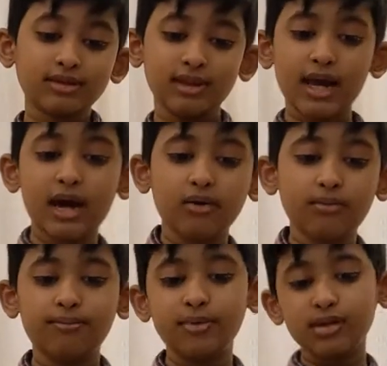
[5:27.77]
Now,
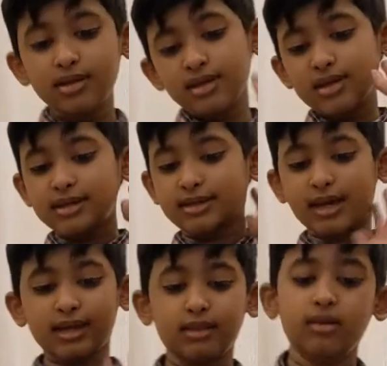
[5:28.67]
to the
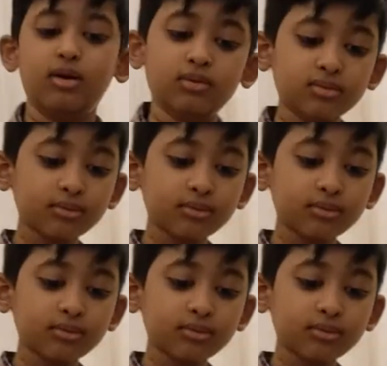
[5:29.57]
second law.